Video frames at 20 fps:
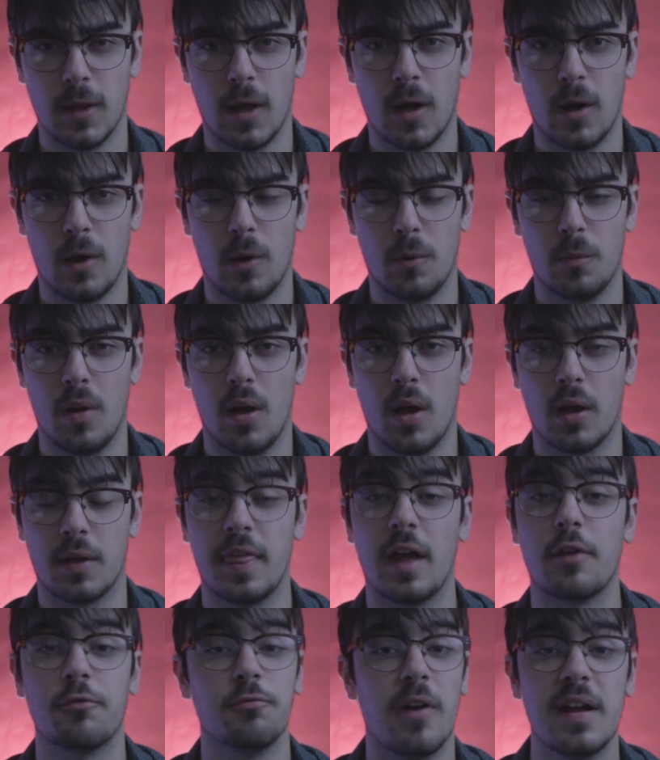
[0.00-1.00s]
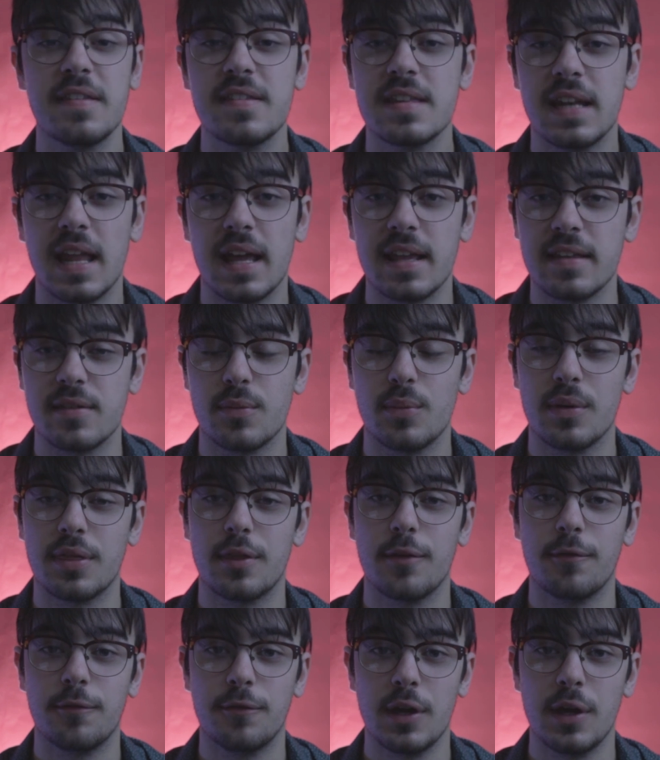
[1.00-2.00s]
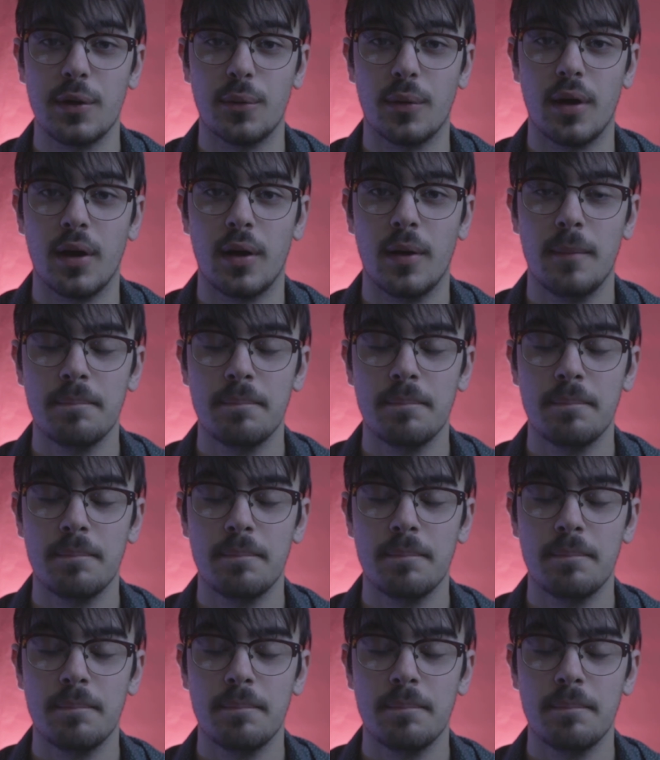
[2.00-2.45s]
artwork that resonates with the viewer,